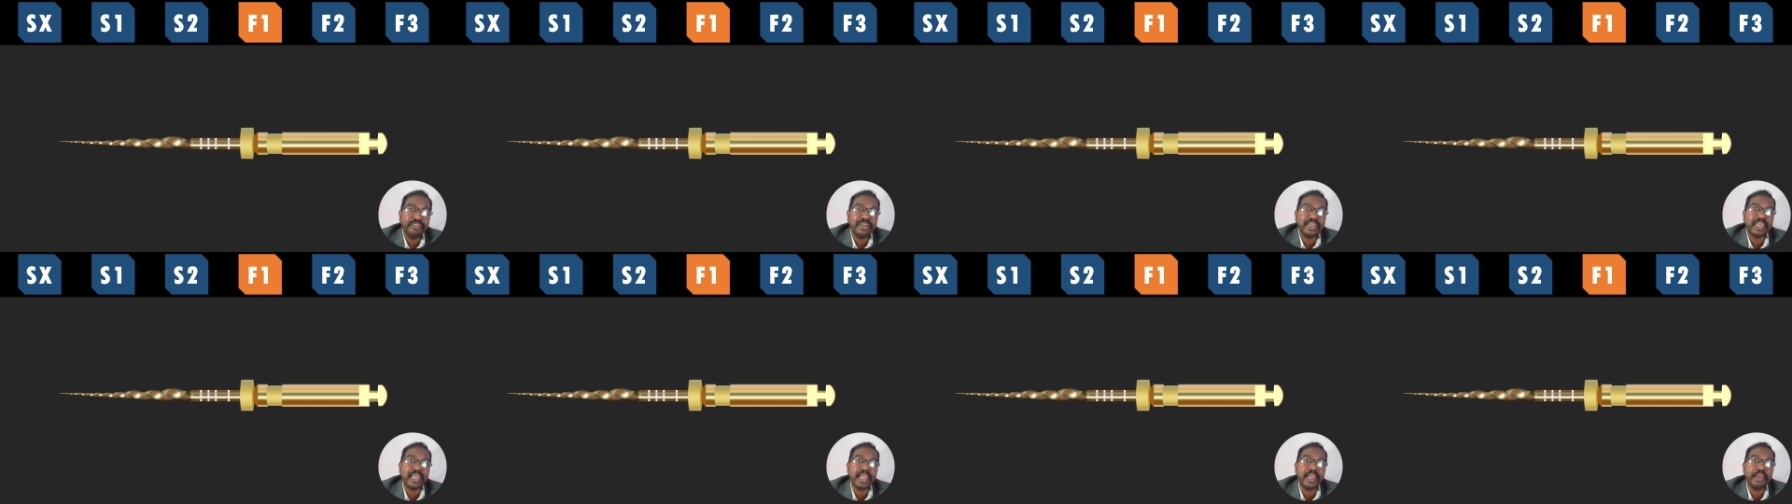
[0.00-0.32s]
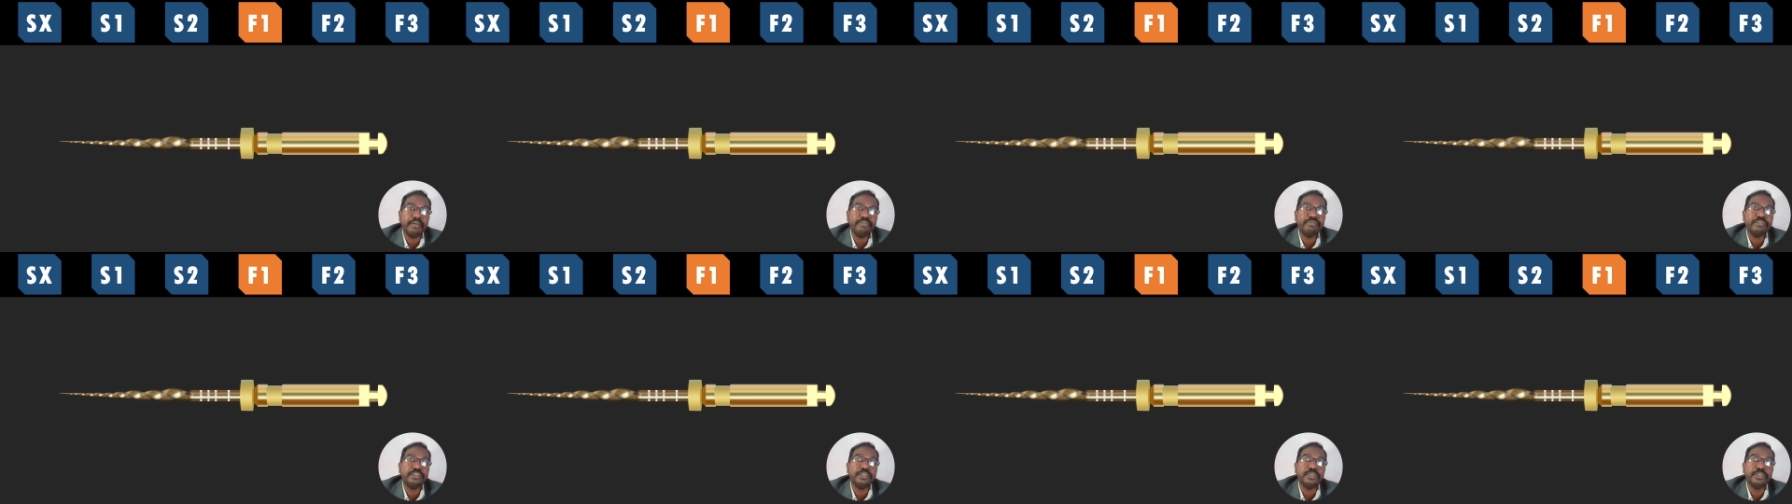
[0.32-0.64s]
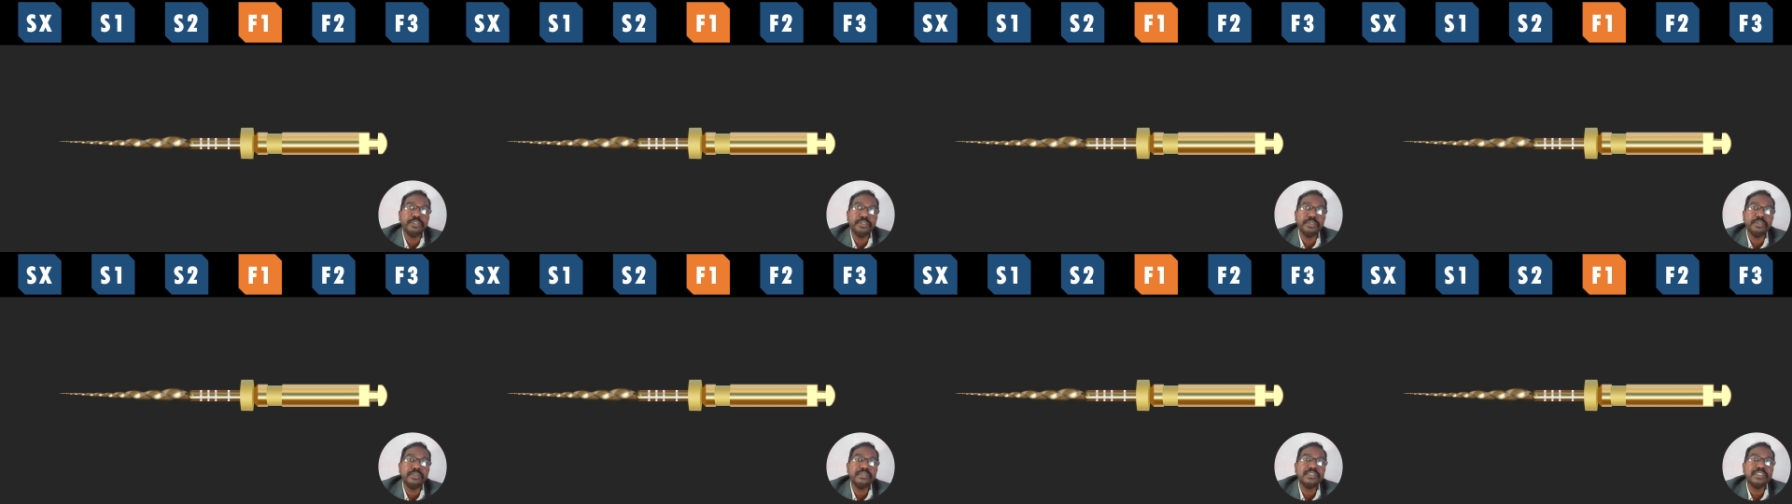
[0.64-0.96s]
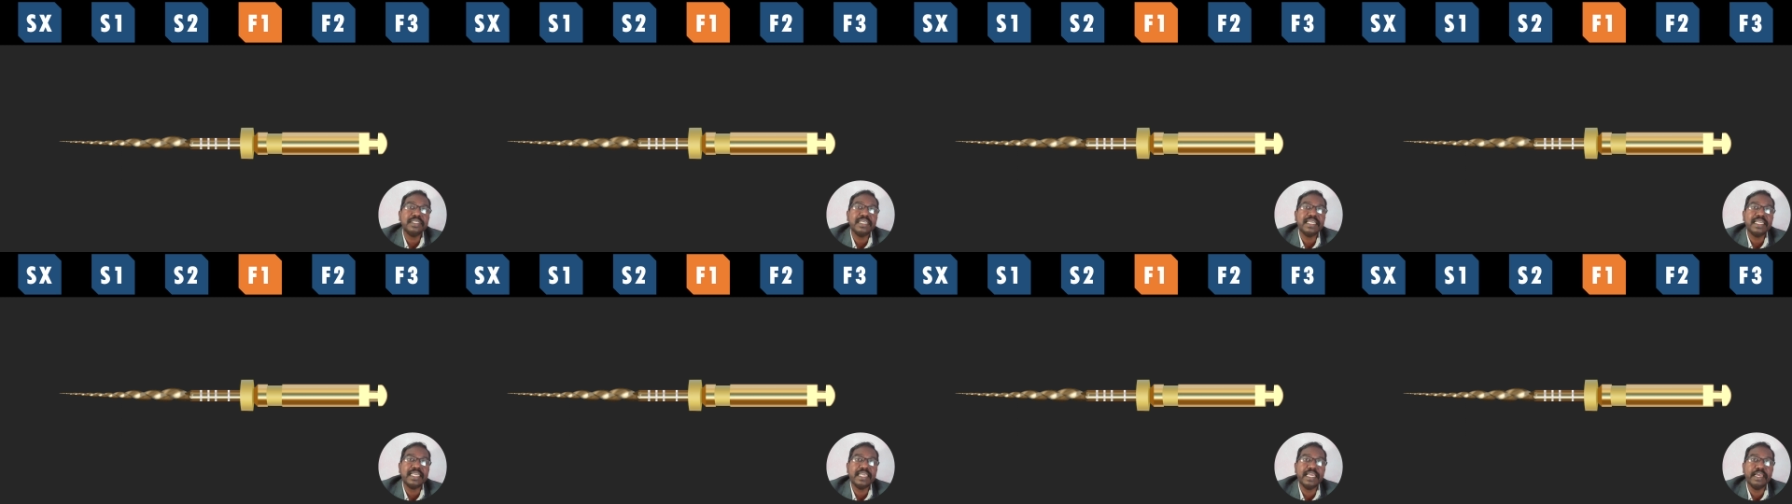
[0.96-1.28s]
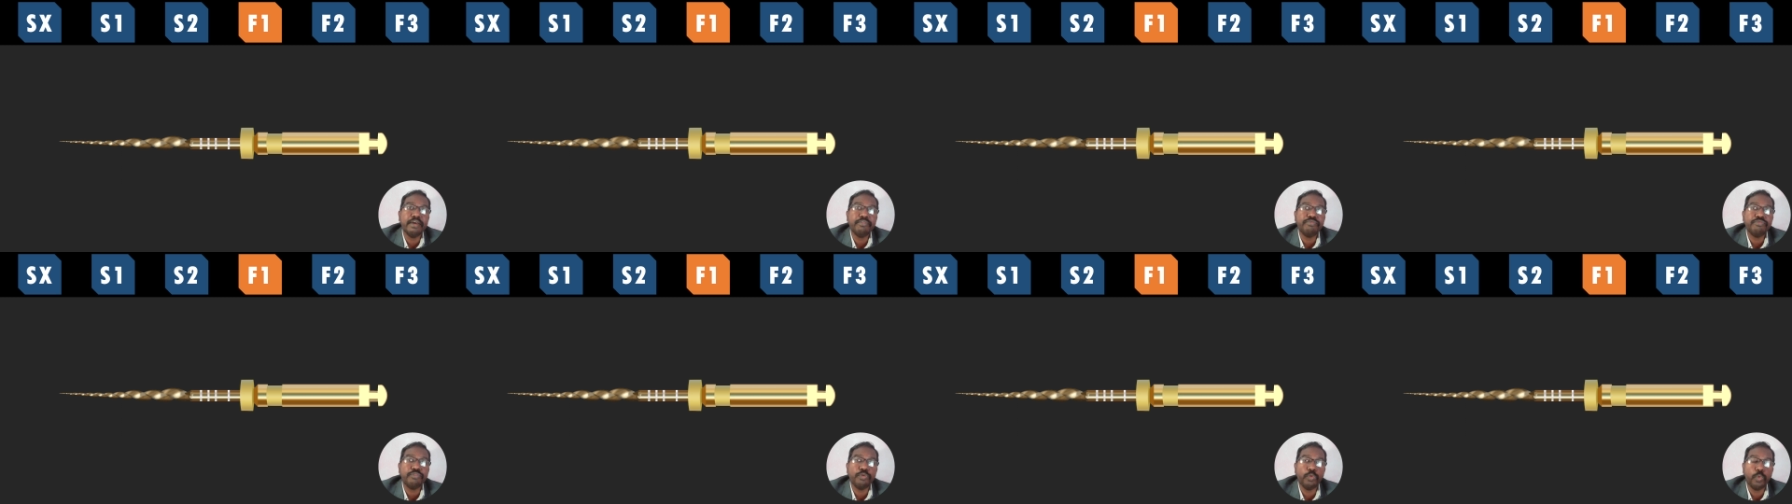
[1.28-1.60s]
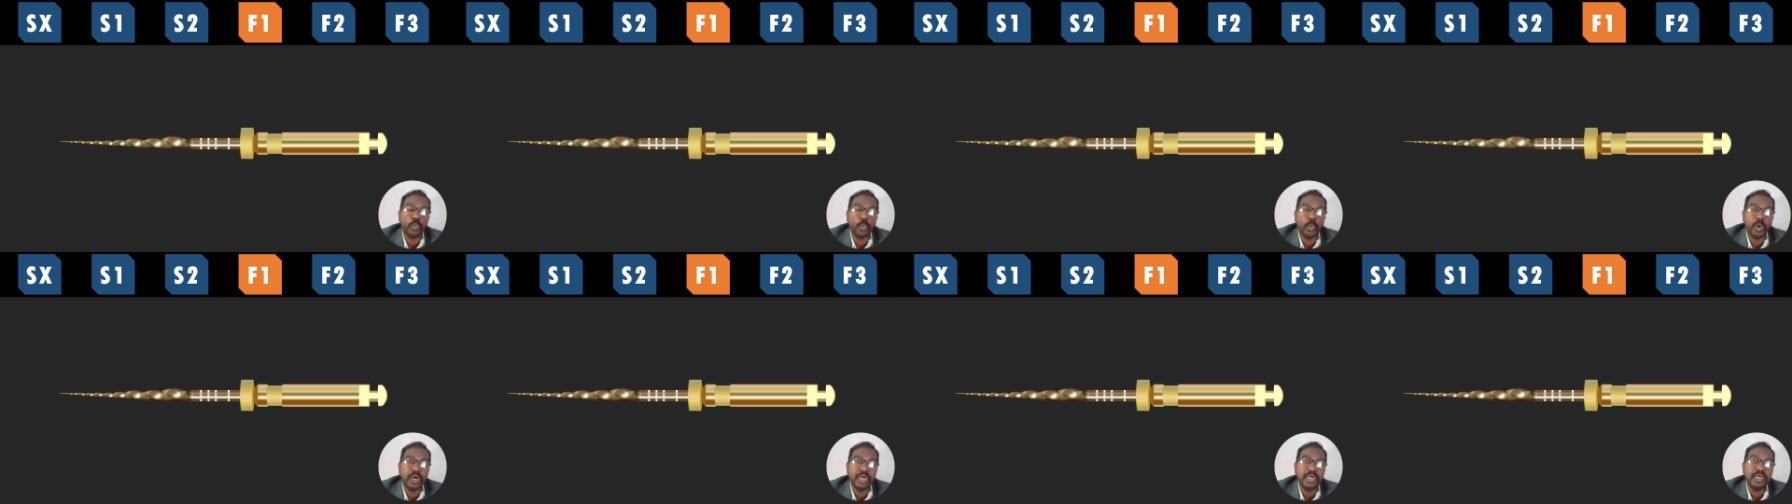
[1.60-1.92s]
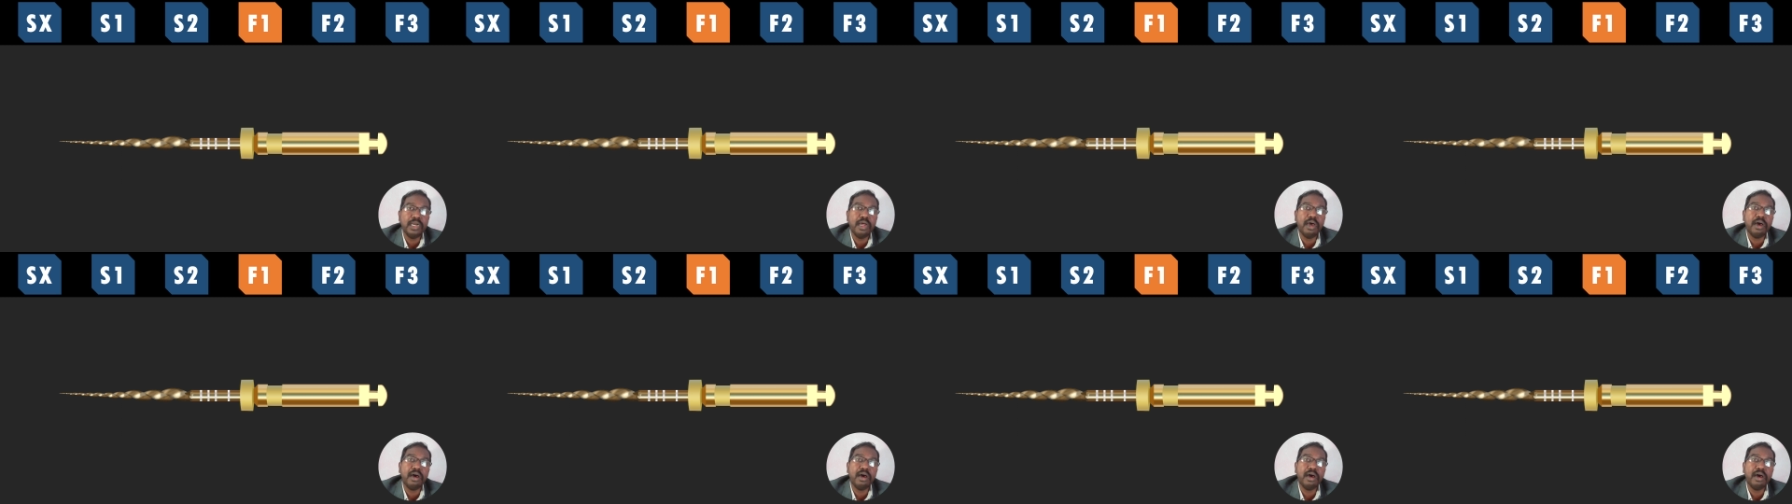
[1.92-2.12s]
we have to use F1